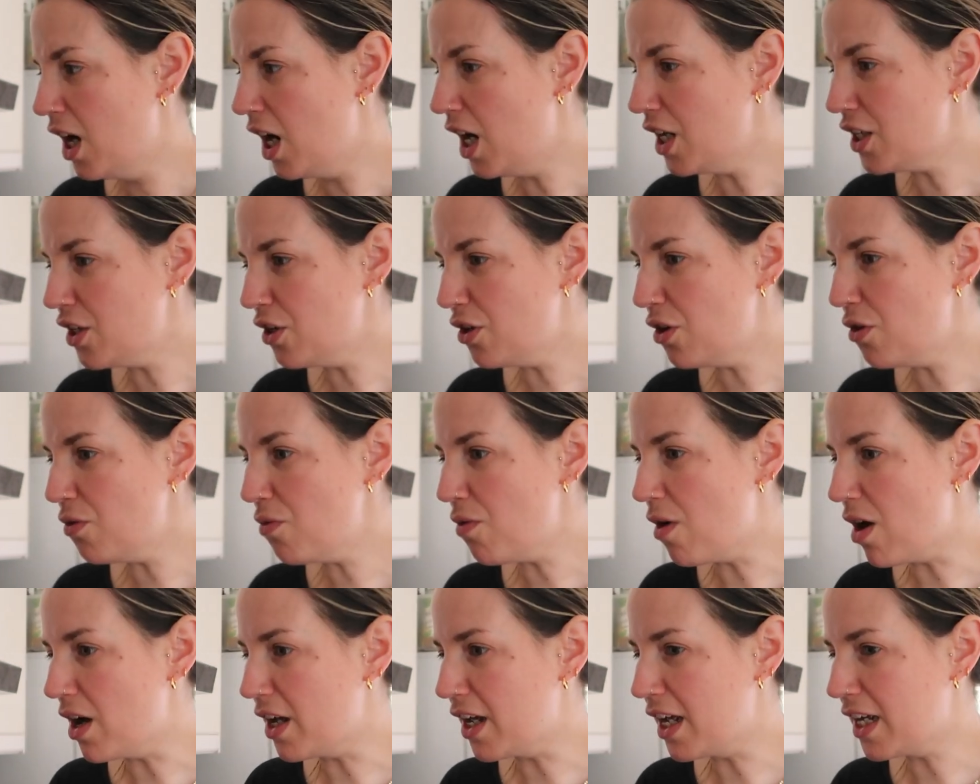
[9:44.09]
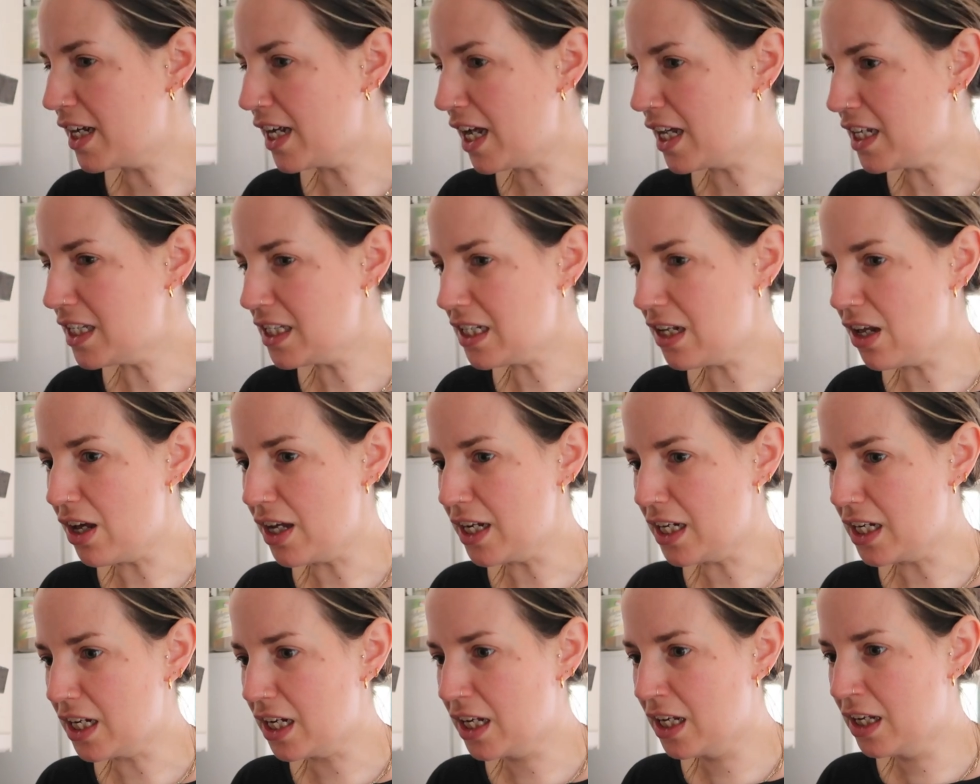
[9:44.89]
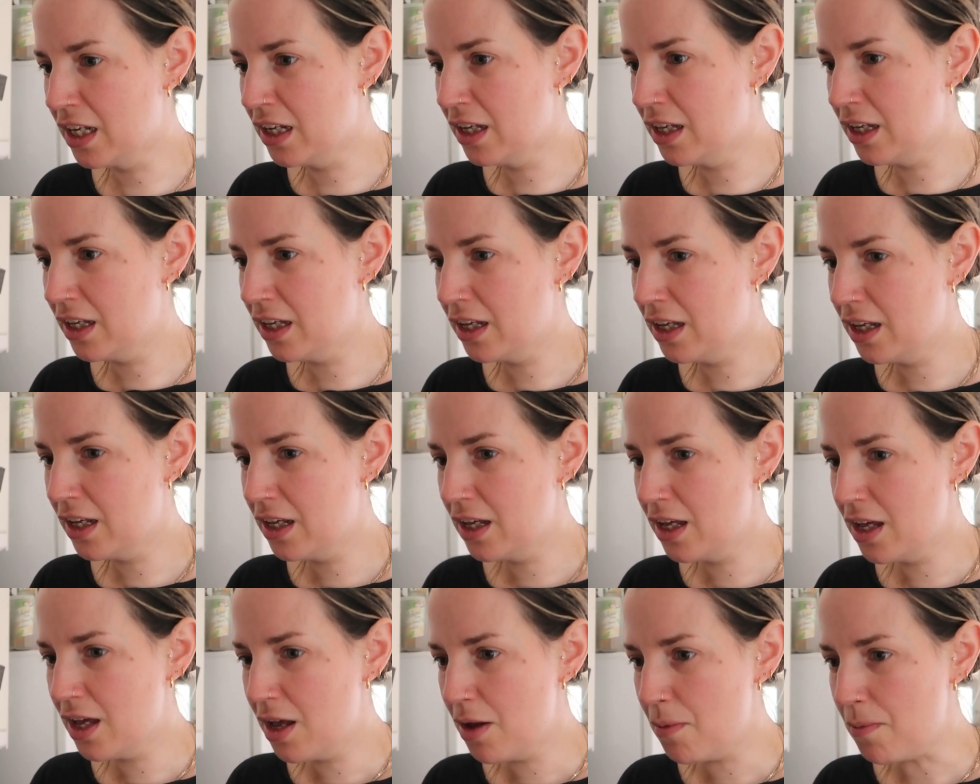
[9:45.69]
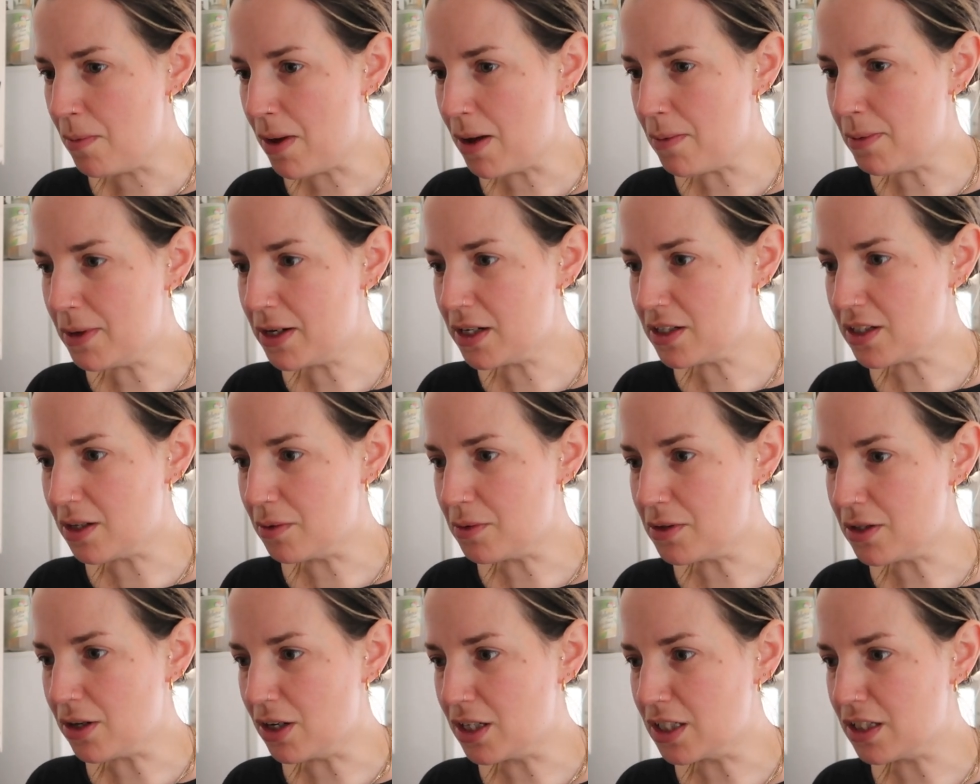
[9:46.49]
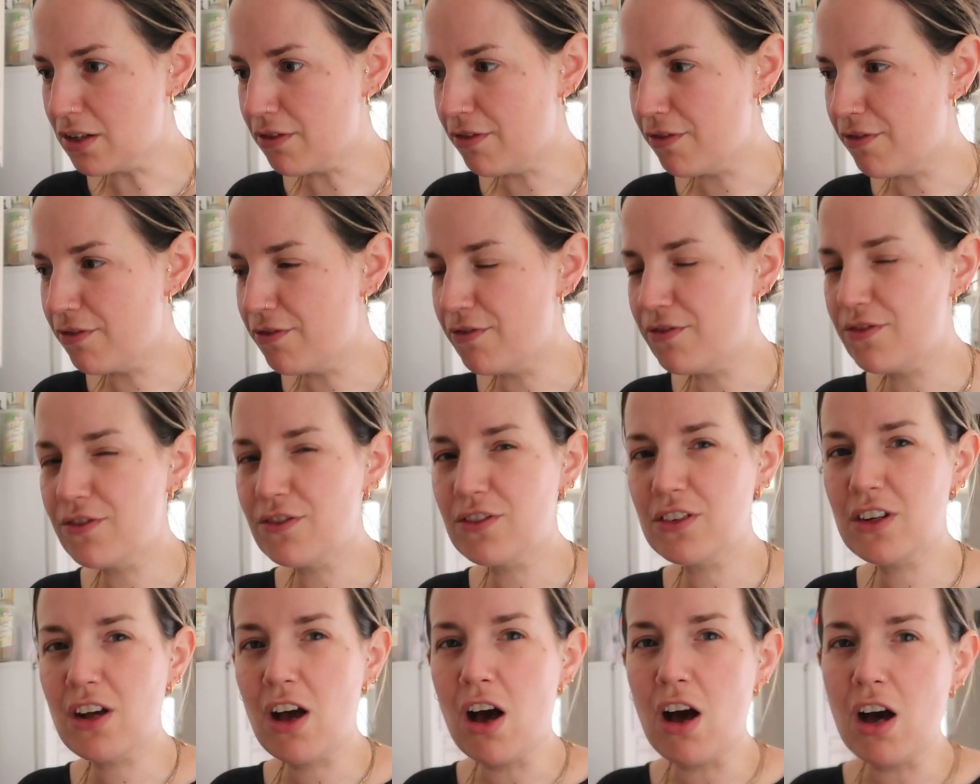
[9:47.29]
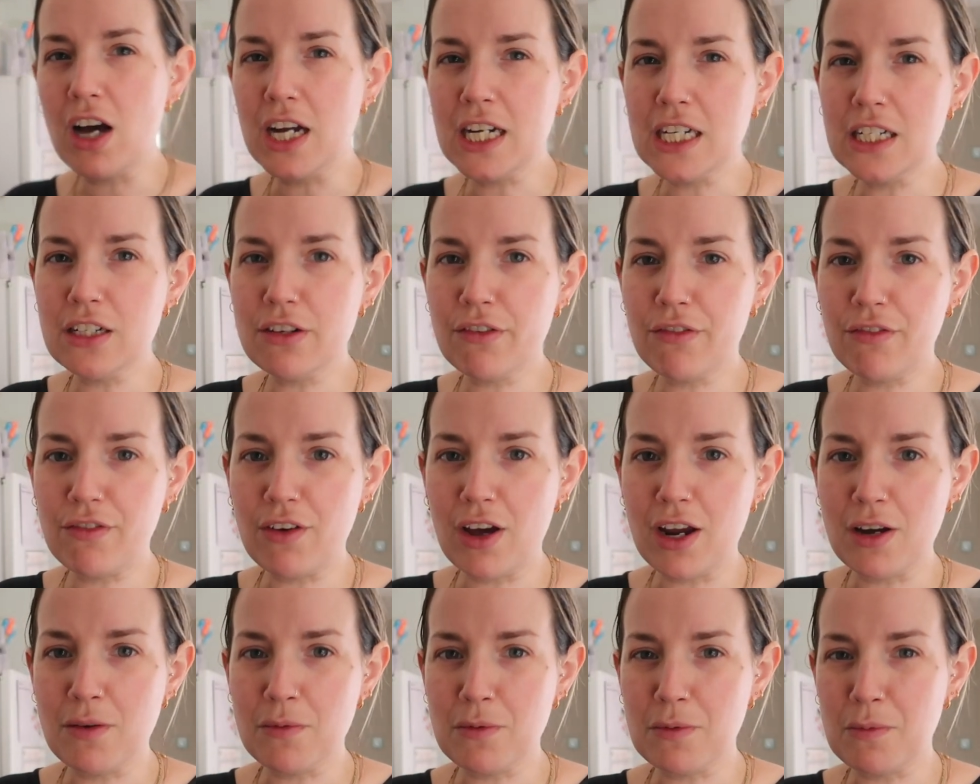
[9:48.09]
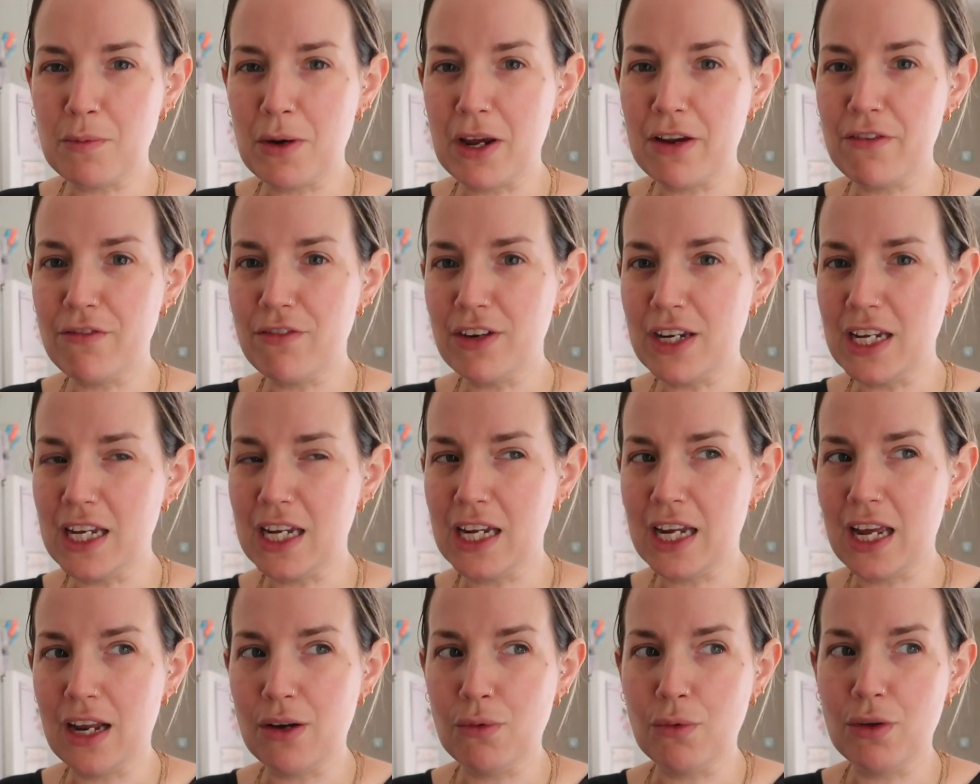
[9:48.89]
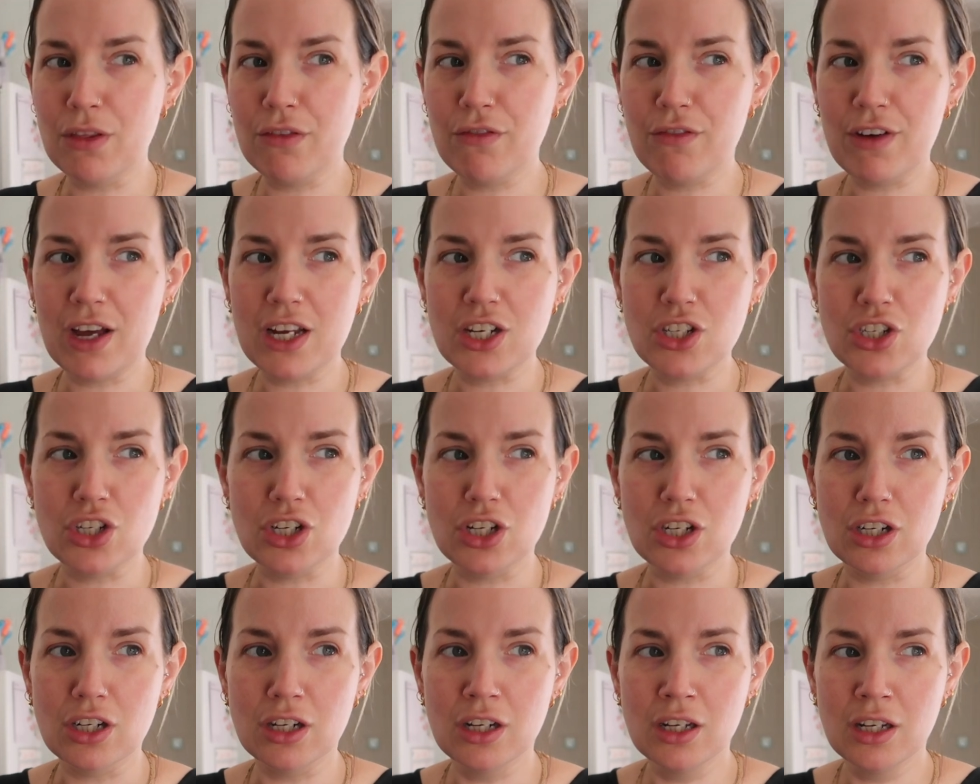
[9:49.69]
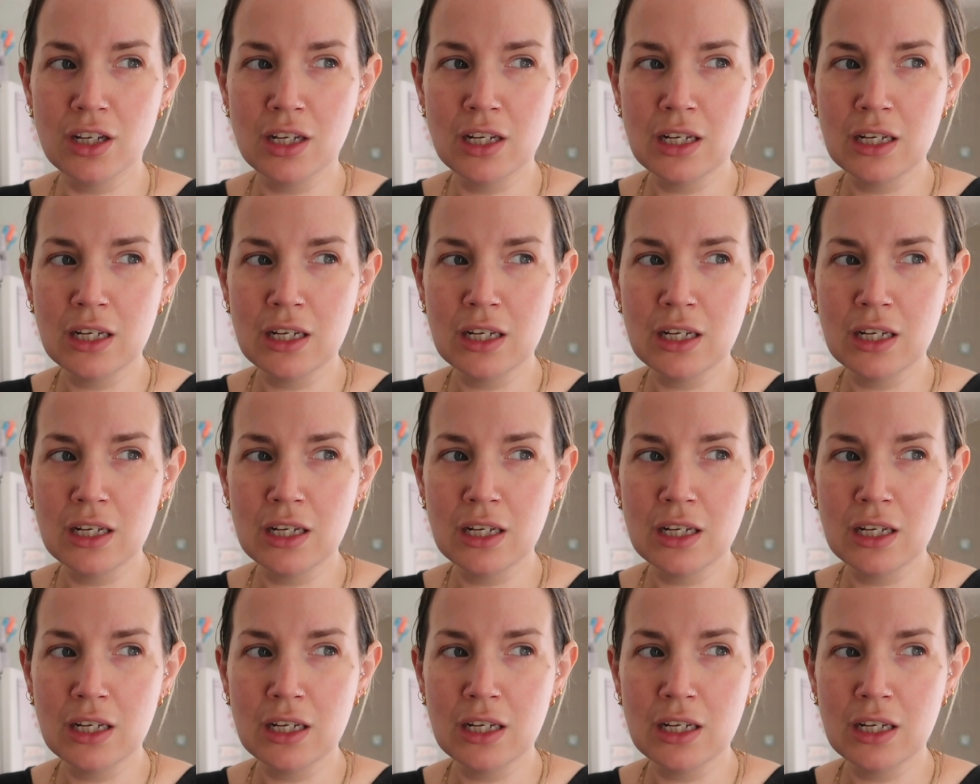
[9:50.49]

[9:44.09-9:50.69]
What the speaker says: I don't know why, I guess like, maybe because I'm starting to kind of find my feet again with fashion,